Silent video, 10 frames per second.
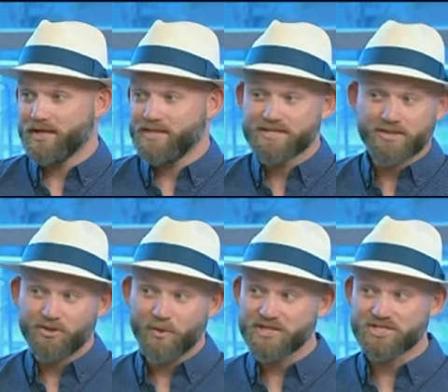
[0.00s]
it needs
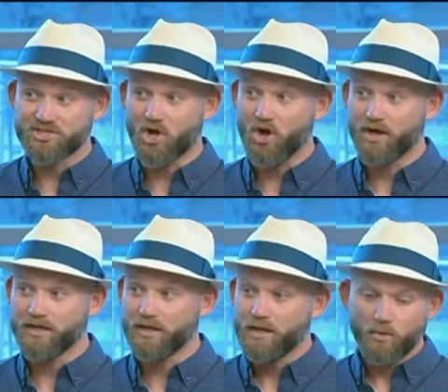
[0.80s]
and the rest is
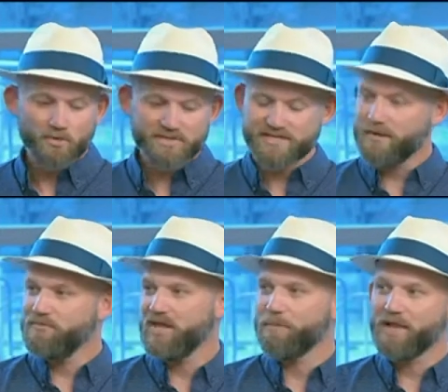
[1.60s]
gone. Well, the same
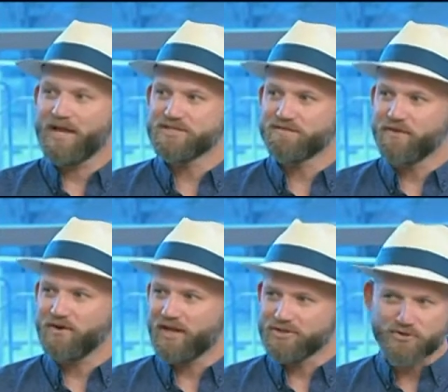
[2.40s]
thing applies to
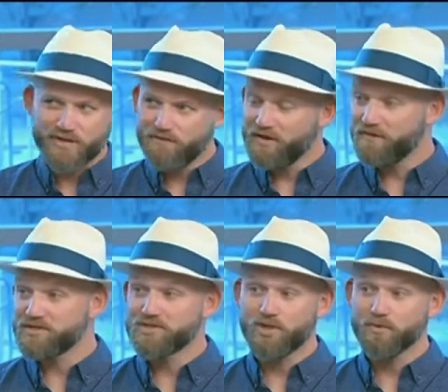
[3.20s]
fertilizer, even if
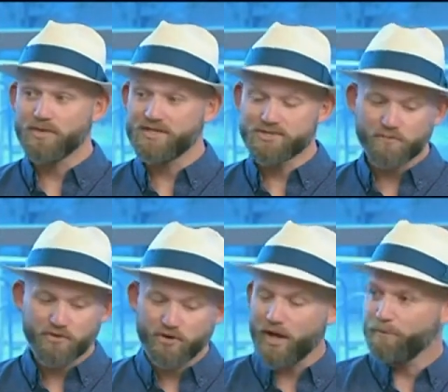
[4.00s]
it's slow release. So if
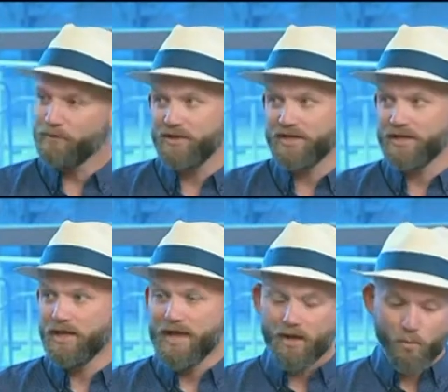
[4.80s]
you're not putting
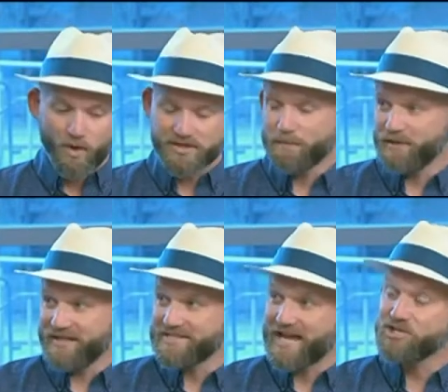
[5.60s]
what the
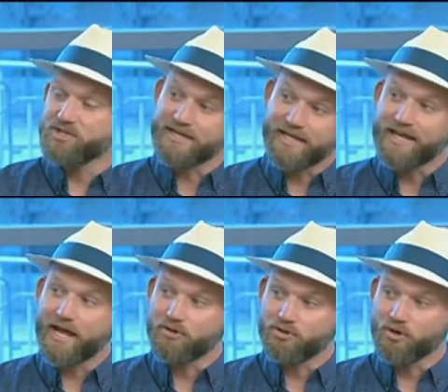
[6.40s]
plants actually need
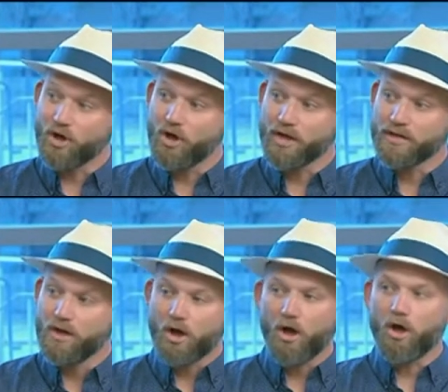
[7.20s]
out on your lawn,
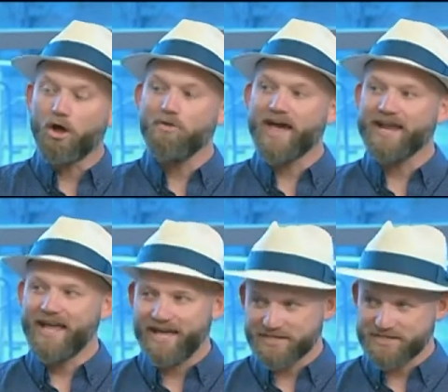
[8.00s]
all that
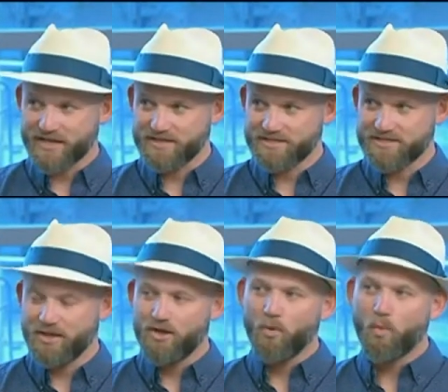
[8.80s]
excess
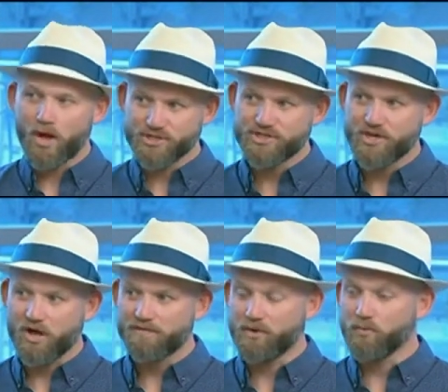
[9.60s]
washes
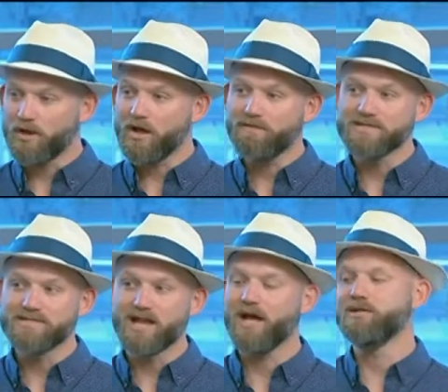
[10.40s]
off. And runoff is
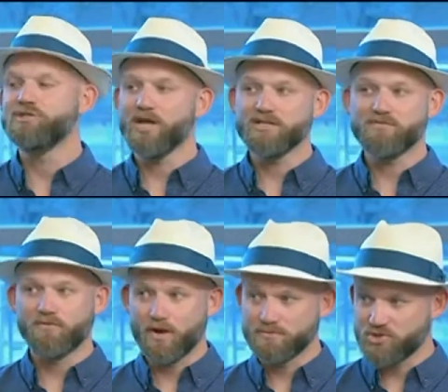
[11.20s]
not just
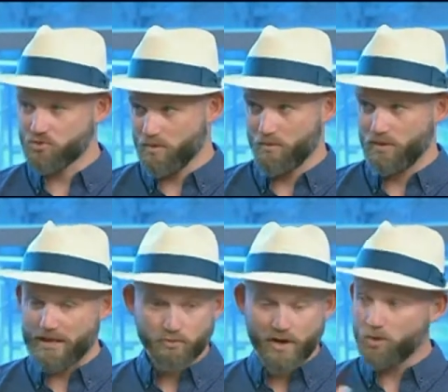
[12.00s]
from storm,
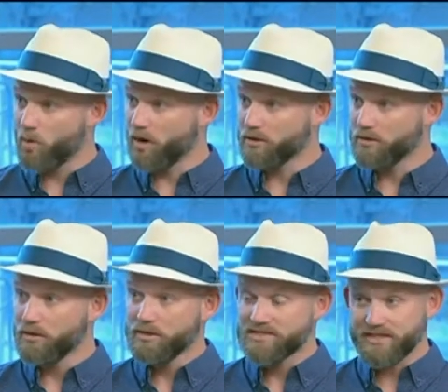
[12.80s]
like rainwater,
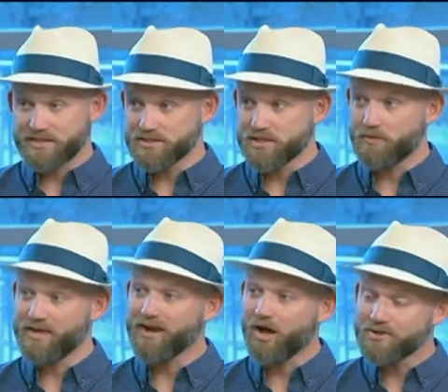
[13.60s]
sleet, and snow.
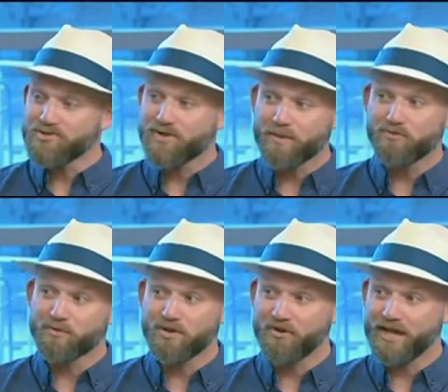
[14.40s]
It also comes
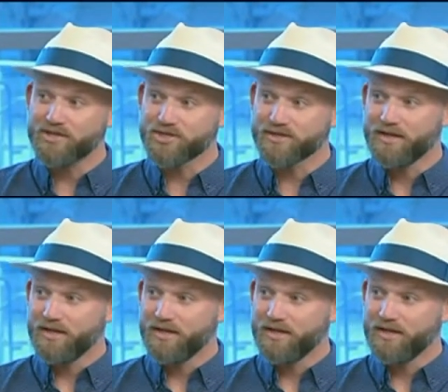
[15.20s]
from irrigation.